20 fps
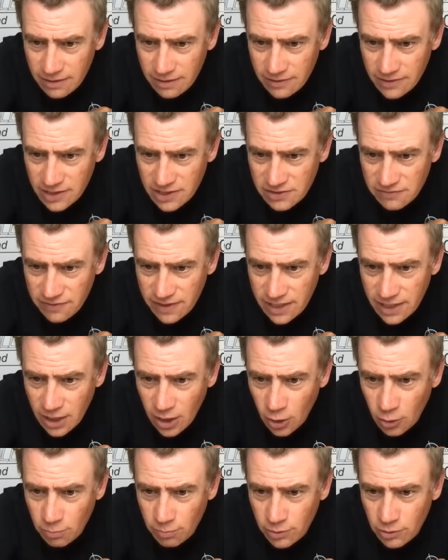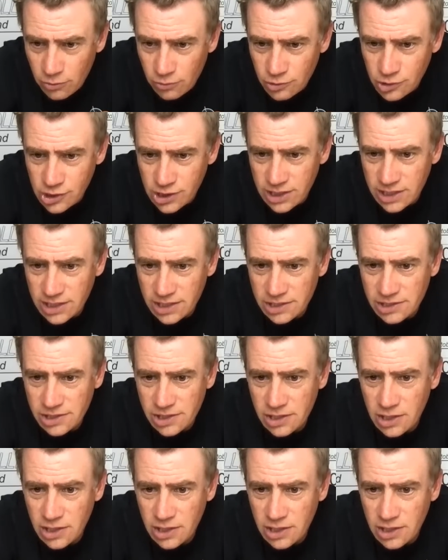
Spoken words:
this video, Paul. Cheers.